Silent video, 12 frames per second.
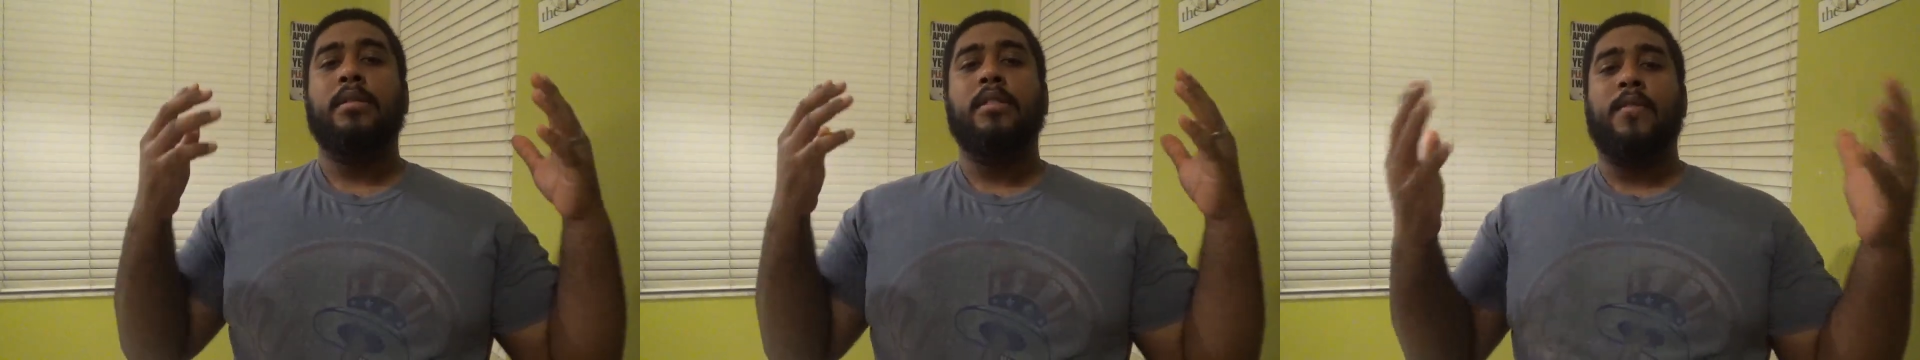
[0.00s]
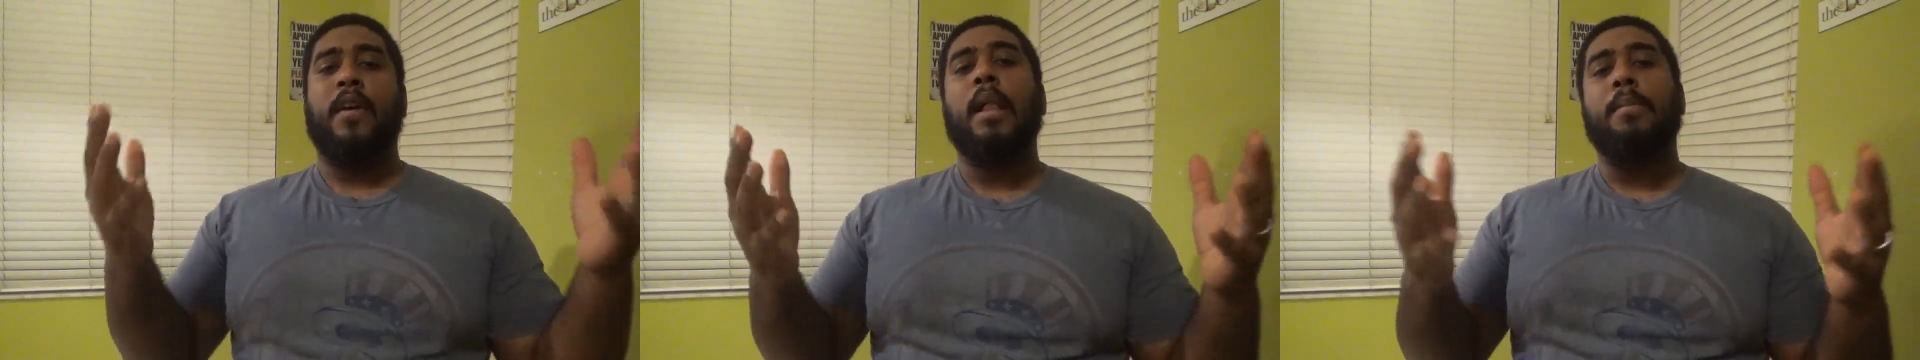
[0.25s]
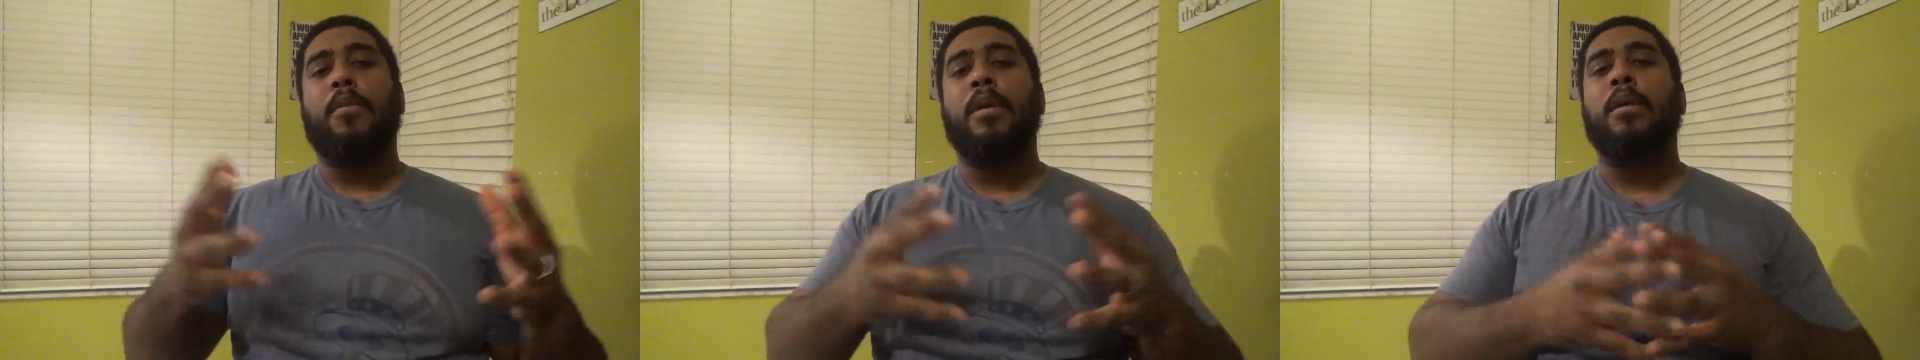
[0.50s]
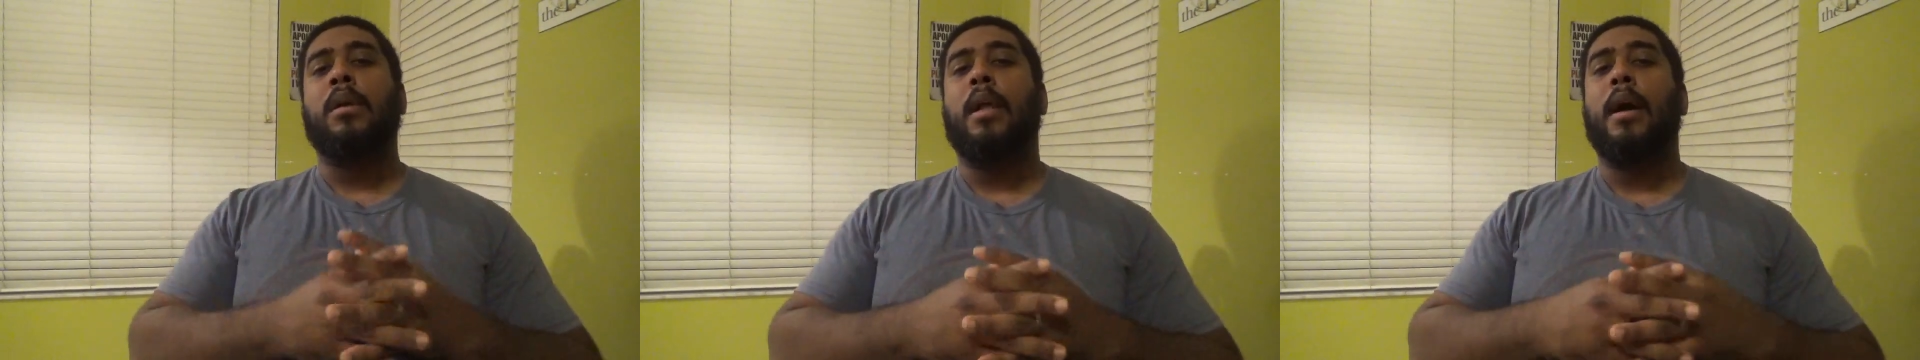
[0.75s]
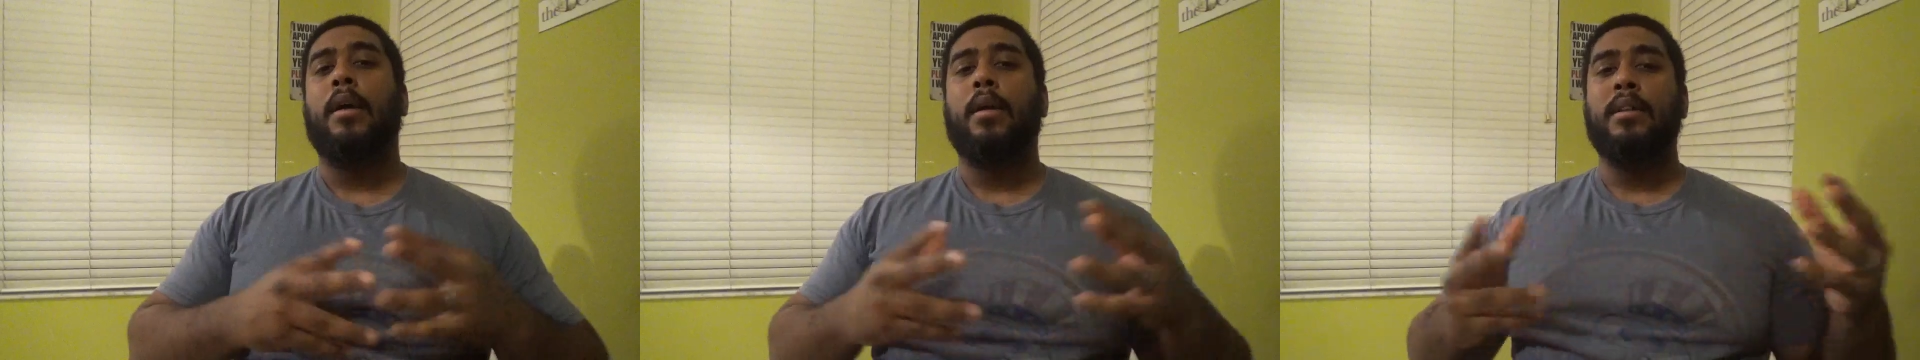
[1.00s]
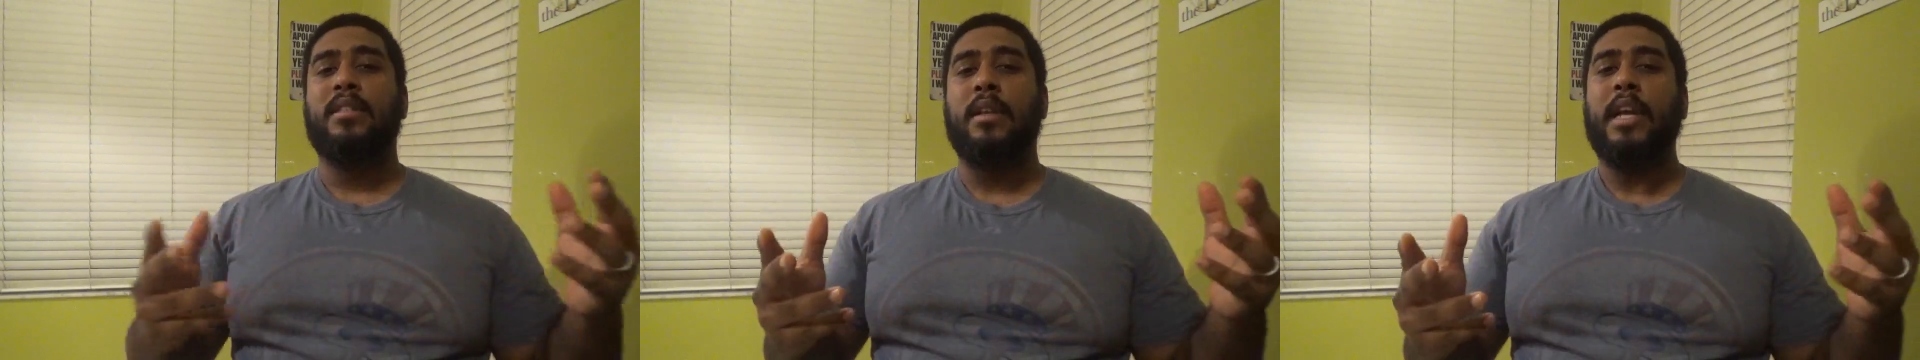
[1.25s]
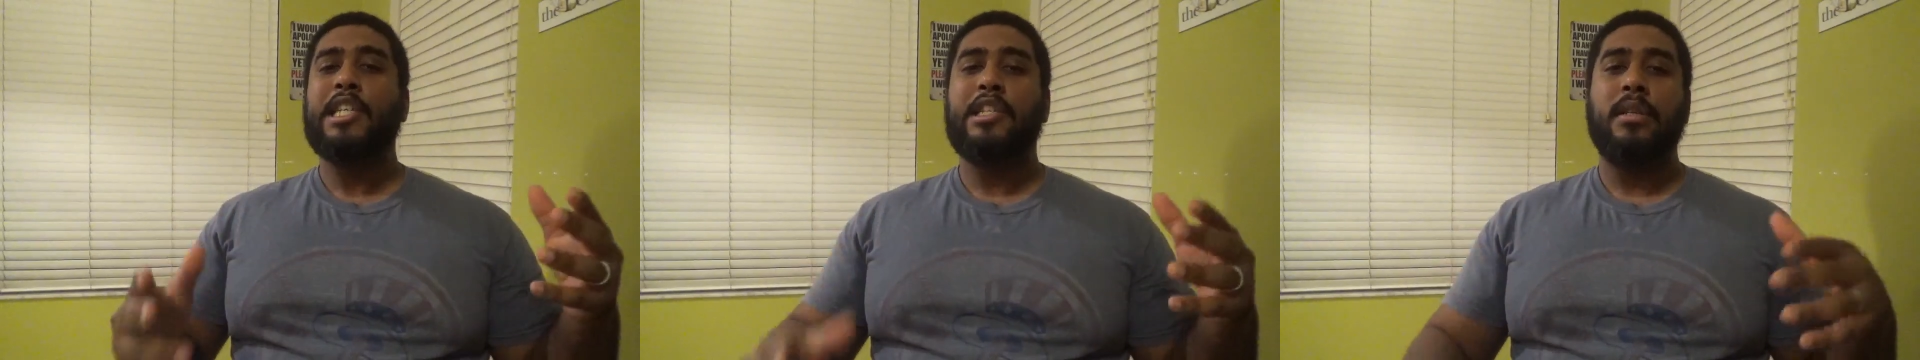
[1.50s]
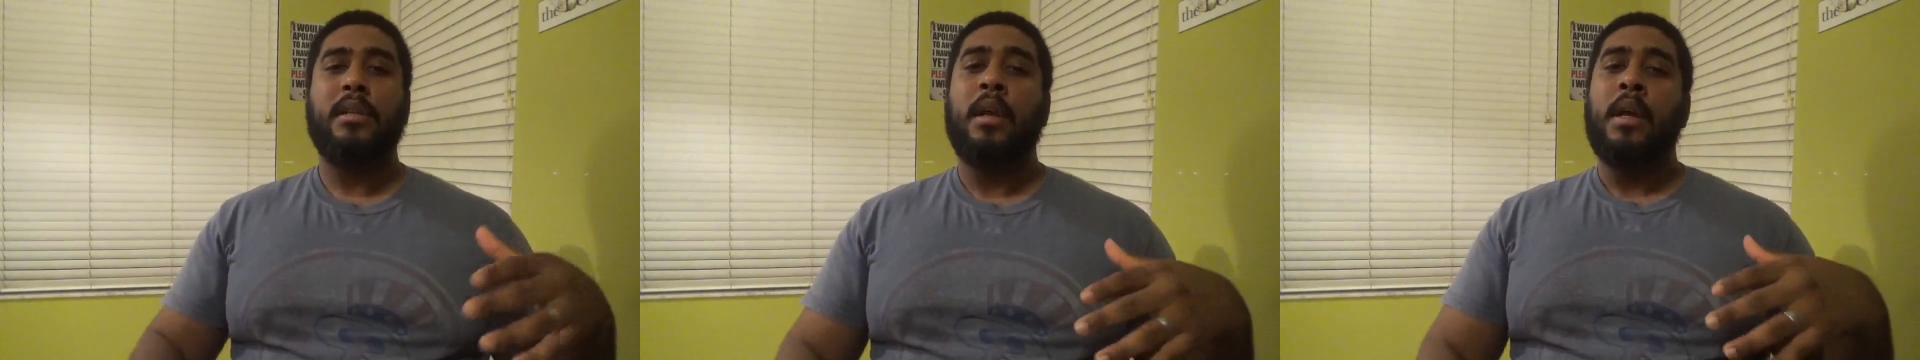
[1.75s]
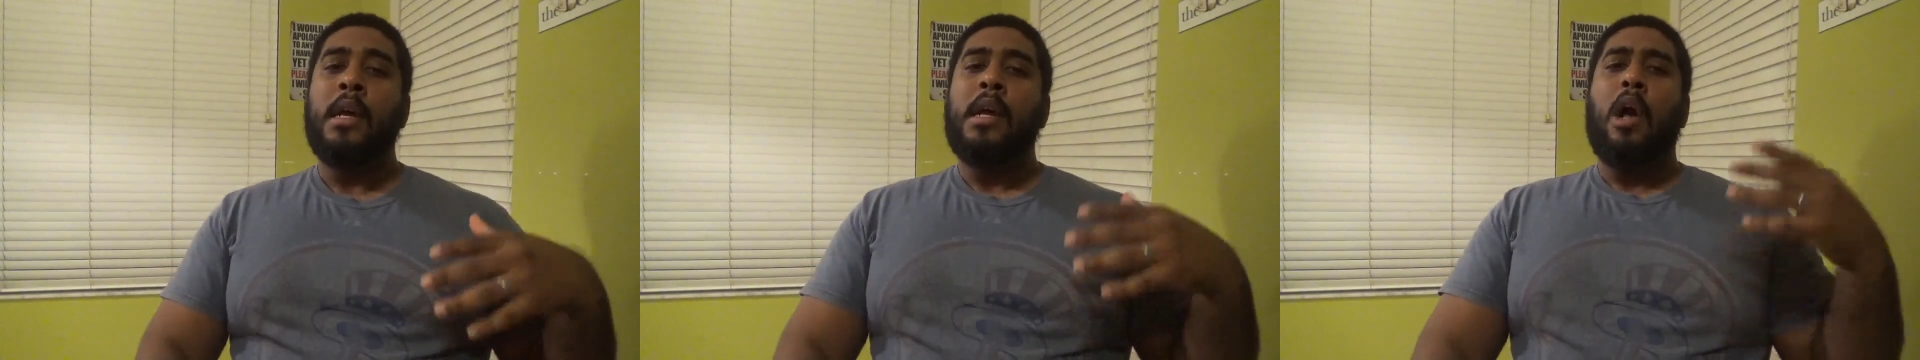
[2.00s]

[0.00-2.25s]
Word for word: develop critical eye across the nation,